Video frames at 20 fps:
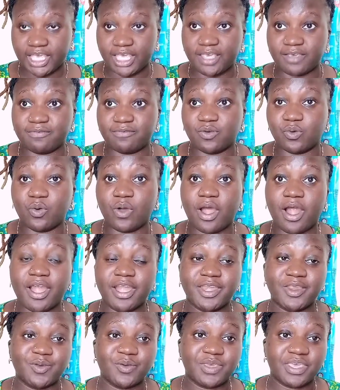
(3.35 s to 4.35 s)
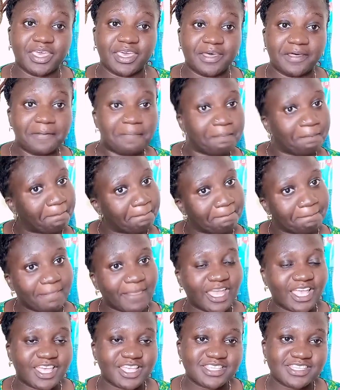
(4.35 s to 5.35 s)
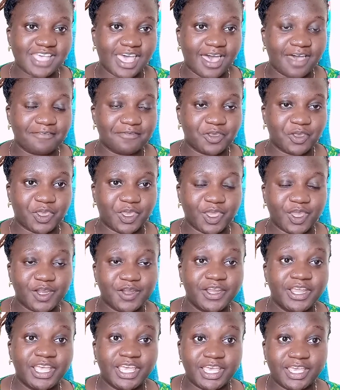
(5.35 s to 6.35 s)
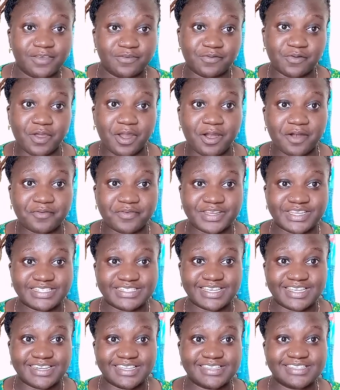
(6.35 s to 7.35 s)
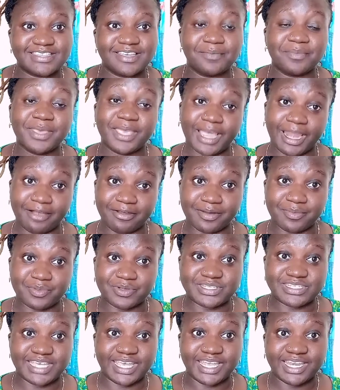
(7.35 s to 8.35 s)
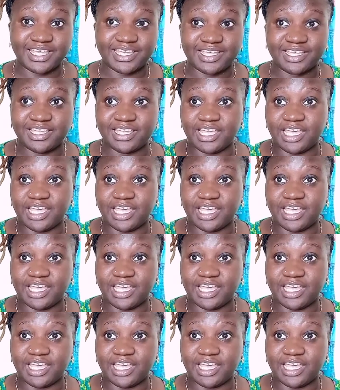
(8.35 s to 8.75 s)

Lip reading: If you are new here, good to have you here. If you are a returning sabi, karibu tena,